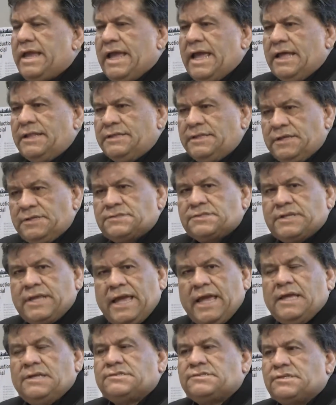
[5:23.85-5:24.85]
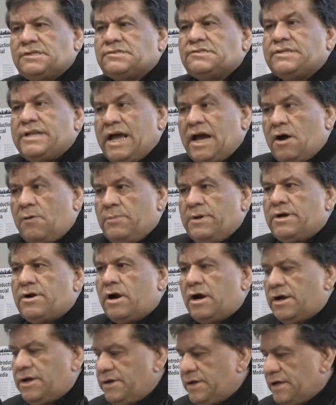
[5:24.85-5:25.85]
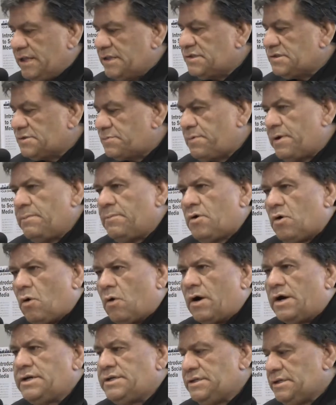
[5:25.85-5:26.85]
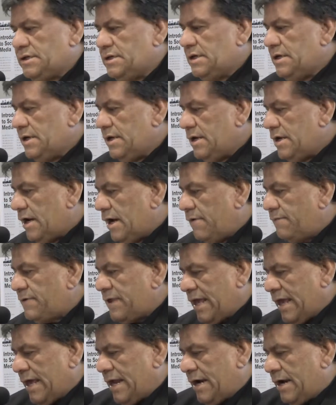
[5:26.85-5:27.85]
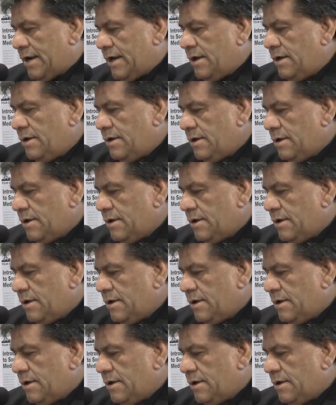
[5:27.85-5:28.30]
And this case has now been argued at the Supreme Court of Canada.